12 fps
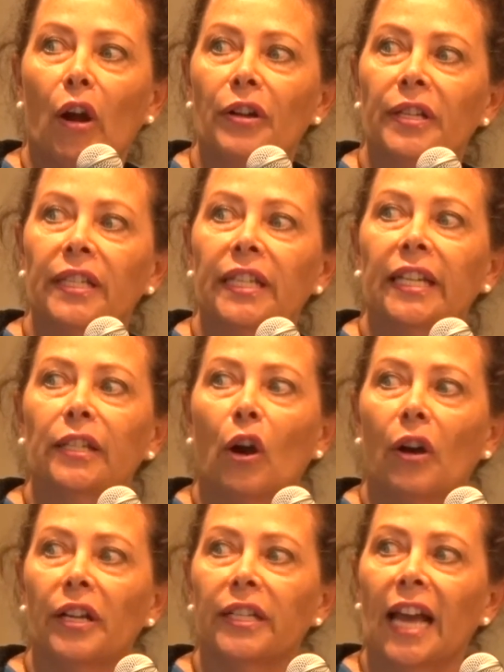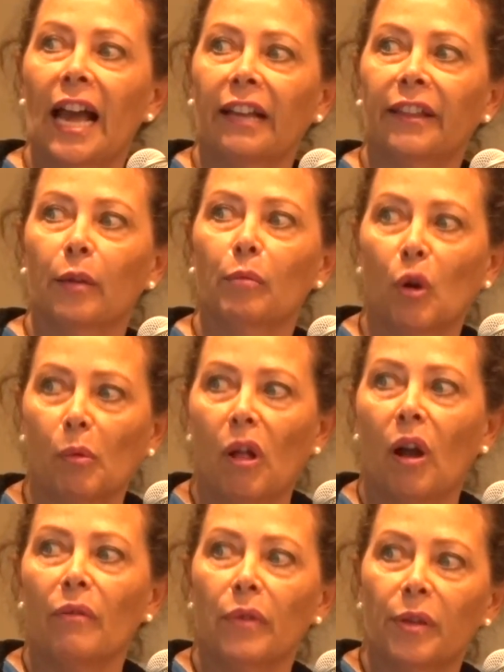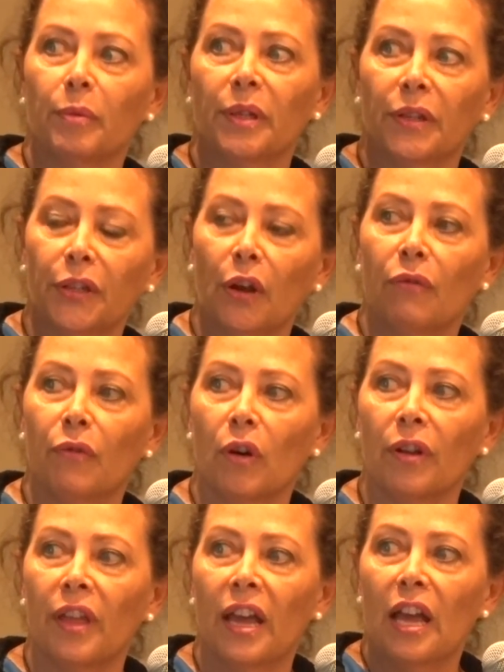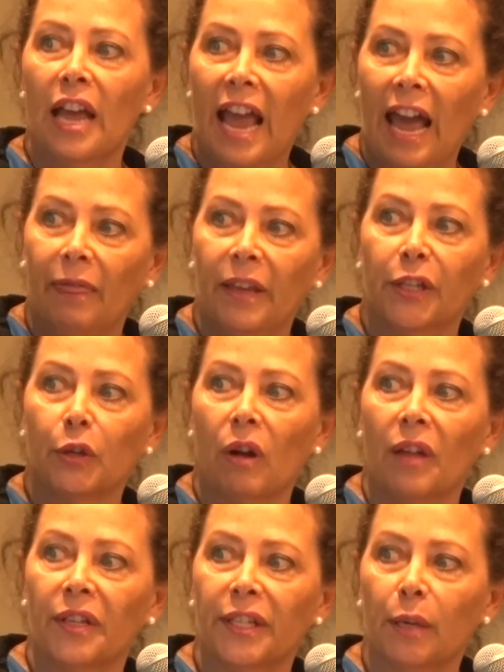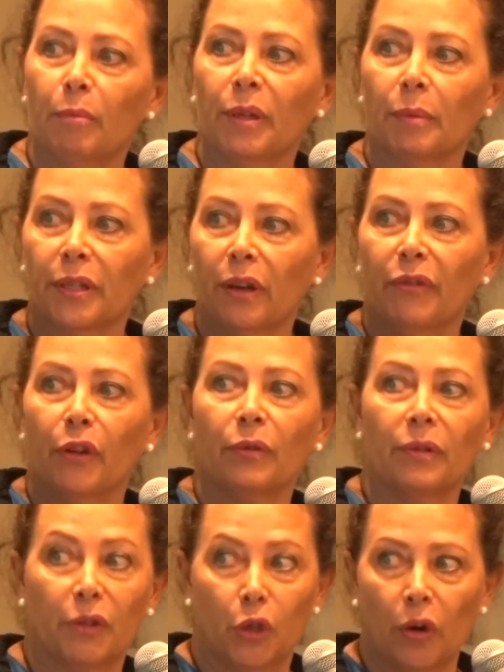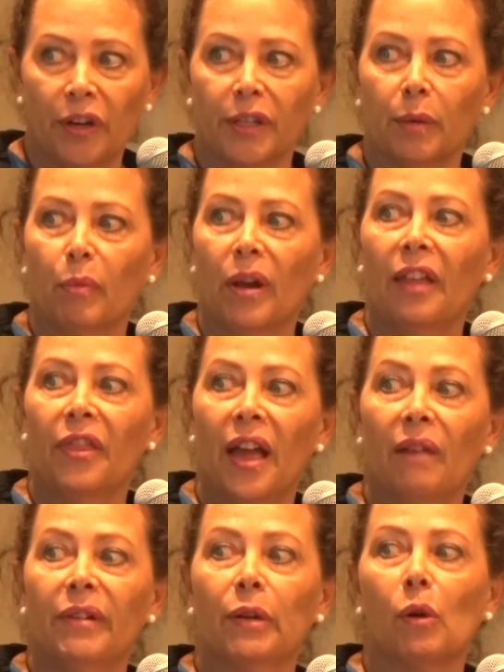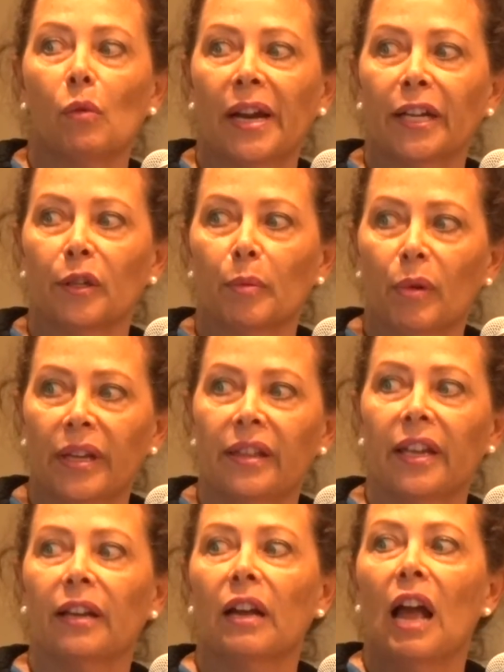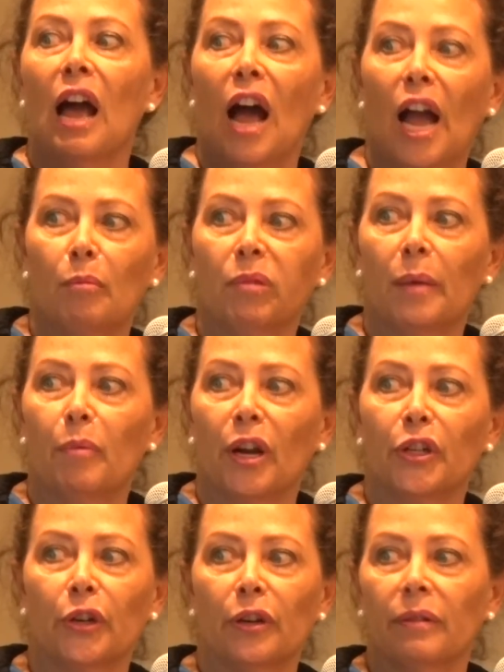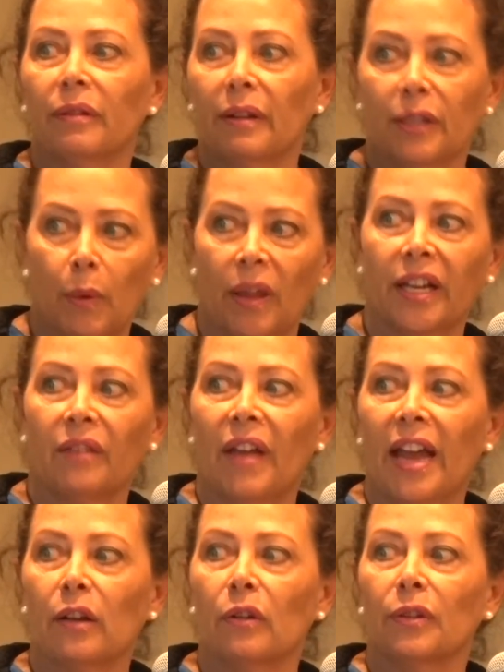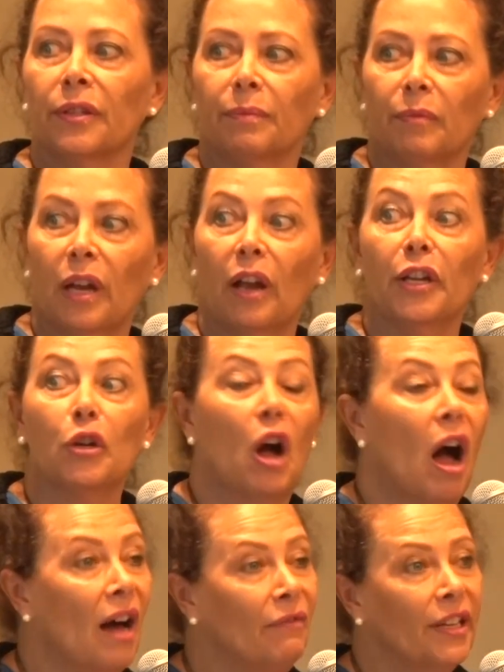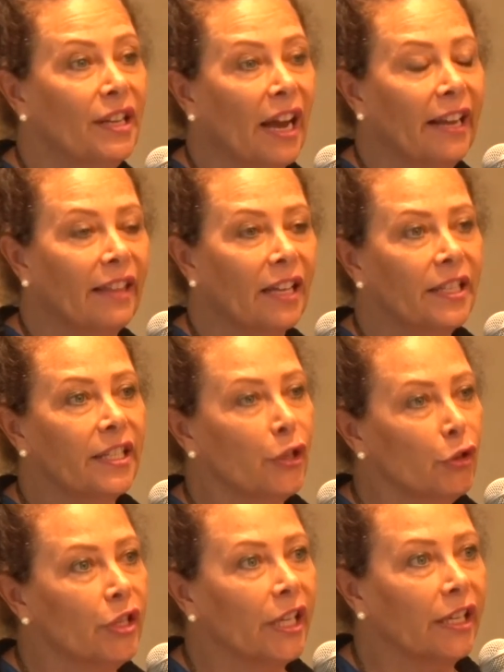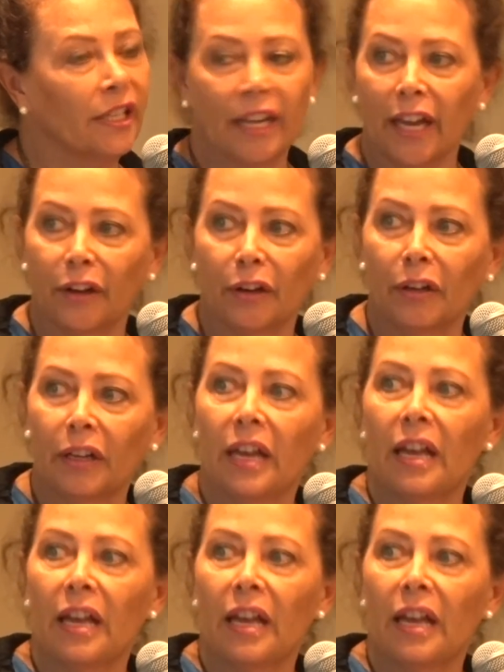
artery disease, heart attack, the abnormal heart rhythms, and so forth. And these are all the symptoms. So if you're shortness of breath, heavy or irregular breathing, high blood pressure, swelling of ankles, you cough at night, that's an interesting indicator.